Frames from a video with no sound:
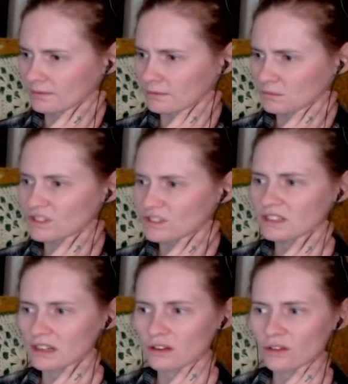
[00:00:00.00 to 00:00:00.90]
Does
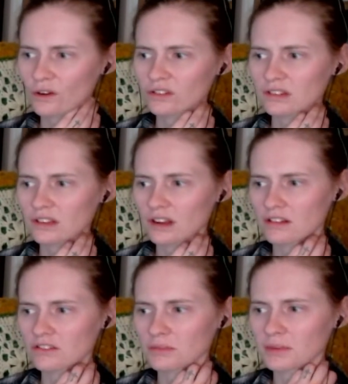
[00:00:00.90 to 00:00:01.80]
are those? Is there
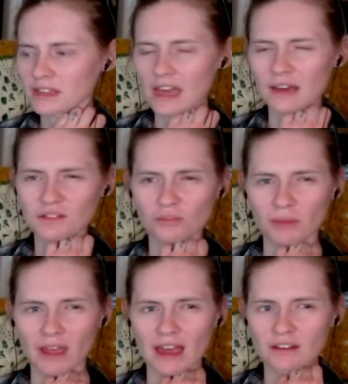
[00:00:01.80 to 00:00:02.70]
something like that with
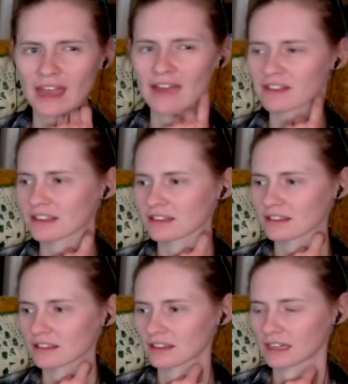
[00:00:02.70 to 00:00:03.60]
Japan? Do they have like a?
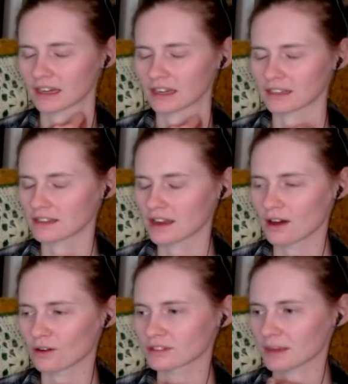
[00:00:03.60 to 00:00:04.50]
Uh,
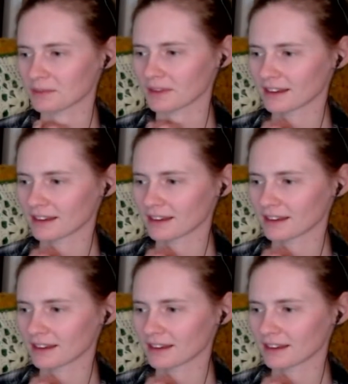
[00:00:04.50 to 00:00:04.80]
no, stop that.